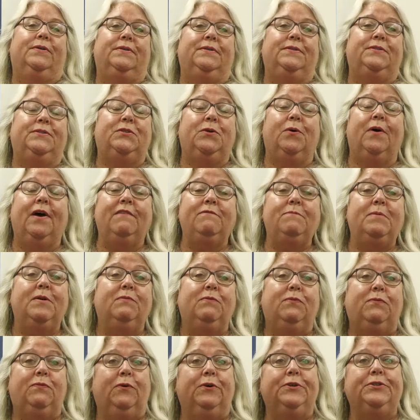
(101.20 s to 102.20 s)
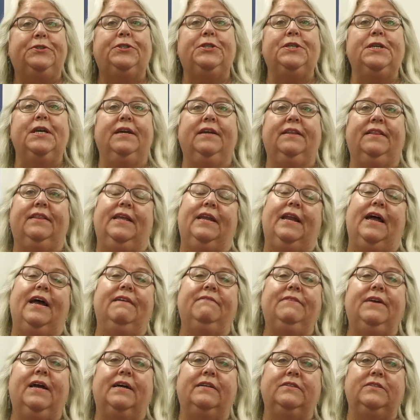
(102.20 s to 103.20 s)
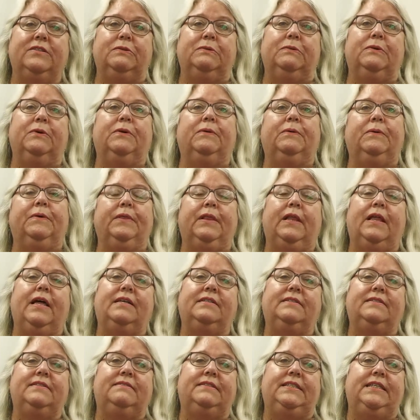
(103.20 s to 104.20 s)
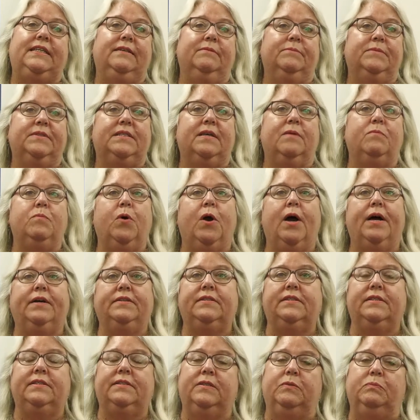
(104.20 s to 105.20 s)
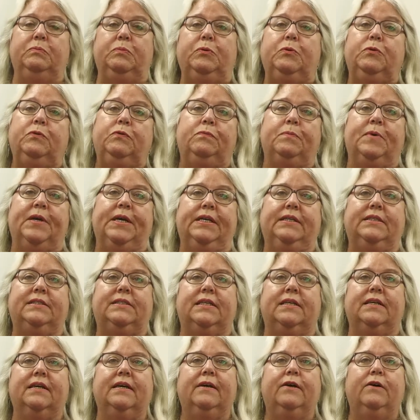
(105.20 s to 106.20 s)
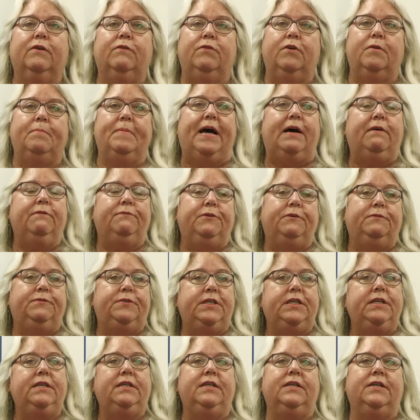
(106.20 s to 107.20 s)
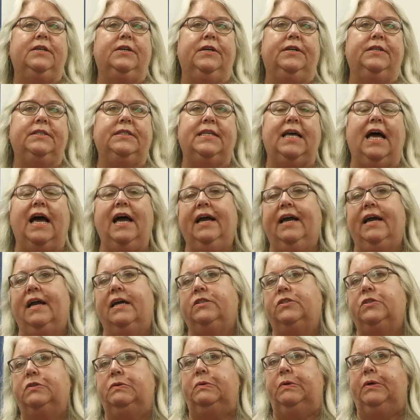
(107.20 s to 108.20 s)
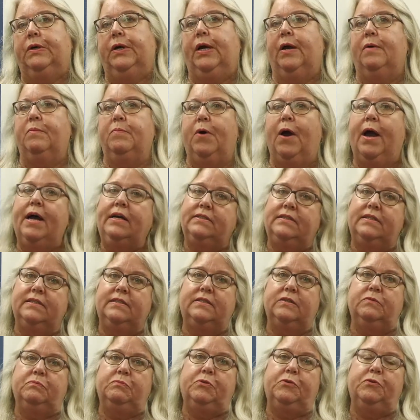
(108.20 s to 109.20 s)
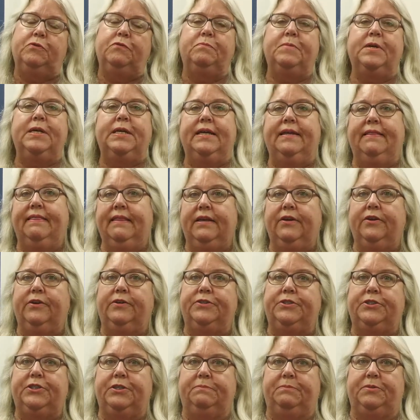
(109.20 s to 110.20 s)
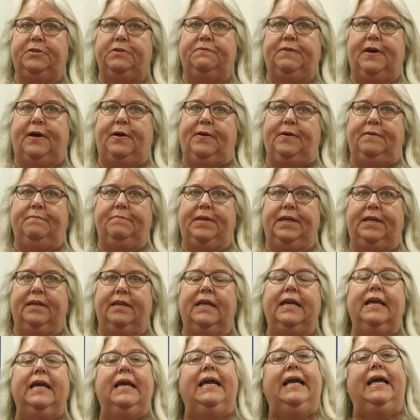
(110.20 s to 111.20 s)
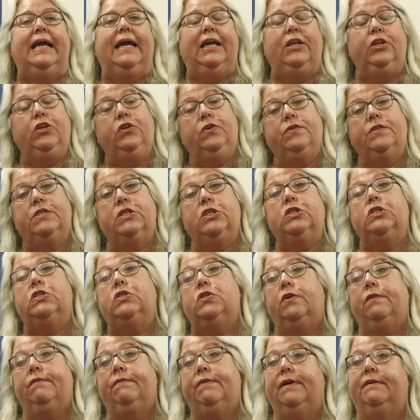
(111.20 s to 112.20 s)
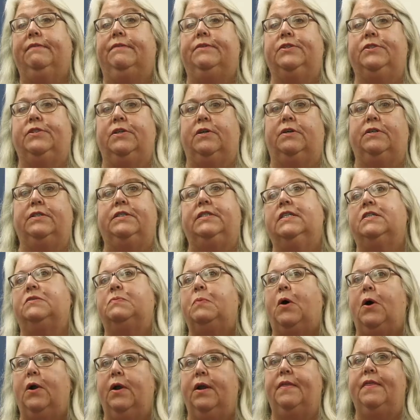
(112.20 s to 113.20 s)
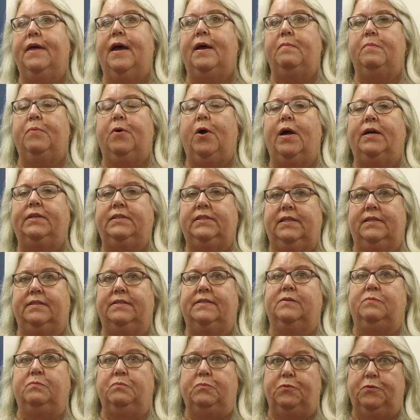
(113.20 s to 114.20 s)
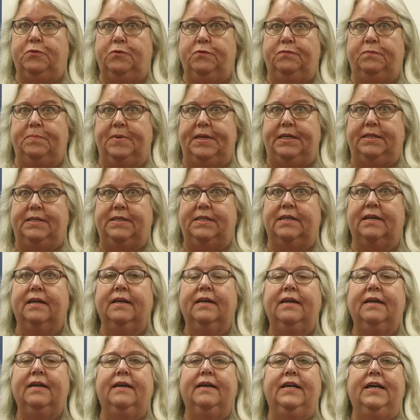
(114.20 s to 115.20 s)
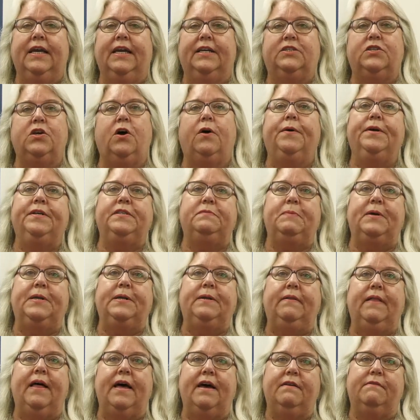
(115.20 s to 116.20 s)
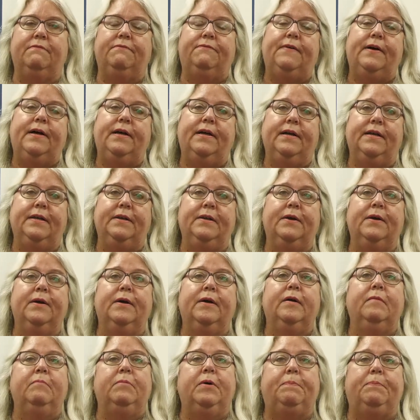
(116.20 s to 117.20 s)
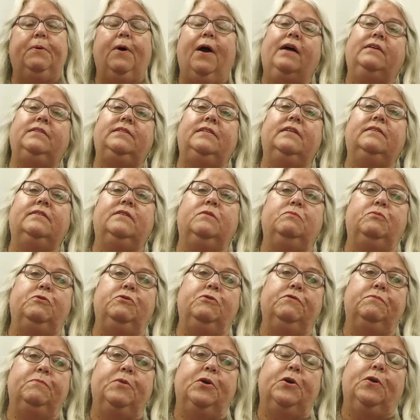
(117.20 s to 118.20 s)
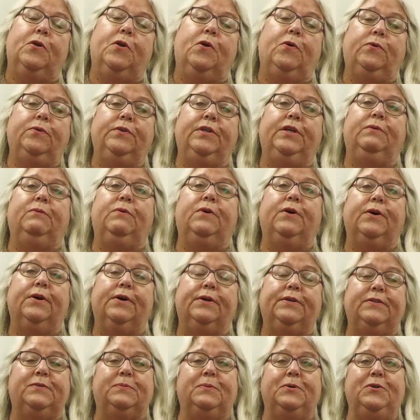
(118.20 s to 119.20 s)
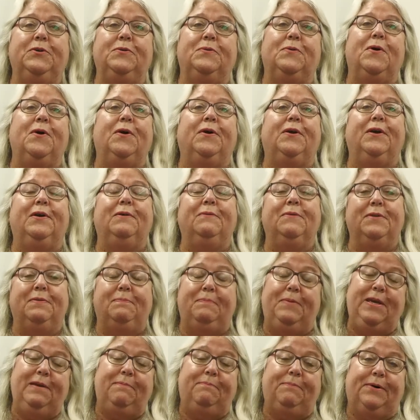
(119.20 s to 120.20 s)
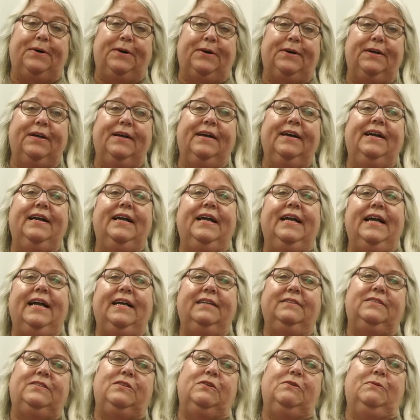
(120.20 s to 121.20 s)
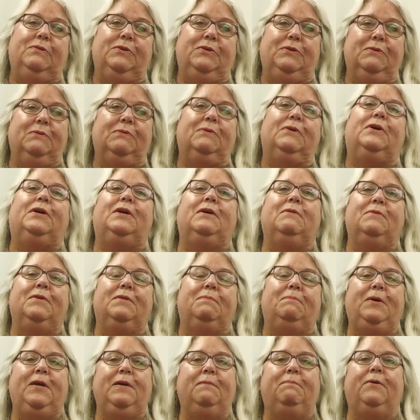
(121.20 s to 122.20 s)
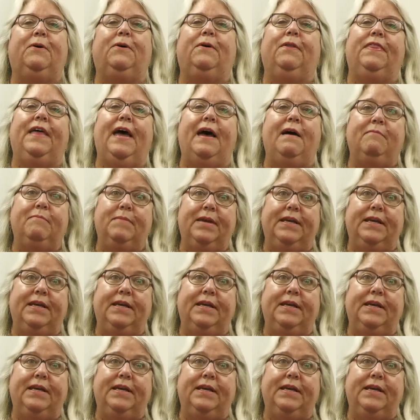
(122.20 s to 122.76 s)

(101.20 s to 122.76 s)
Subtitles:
So I've been fortunate that I've got to work with lots of teams on process improvement. For about 15 years, I got to work on process improvement and leadership development, and using survey results as part of that process improvement. It's always been a lot of fun, but process improvement only works when you're working with people. And so when you're working with people, that